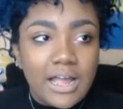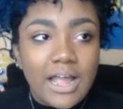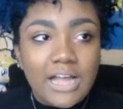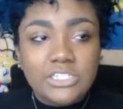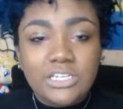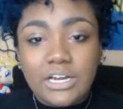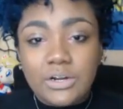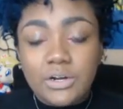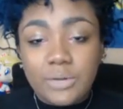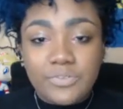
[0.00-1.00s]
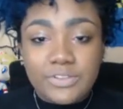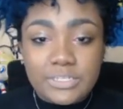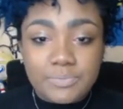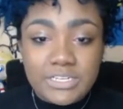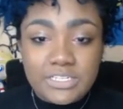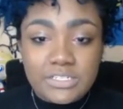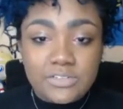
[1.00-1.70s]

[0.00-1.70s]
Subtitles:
actually got a hookup for this piece.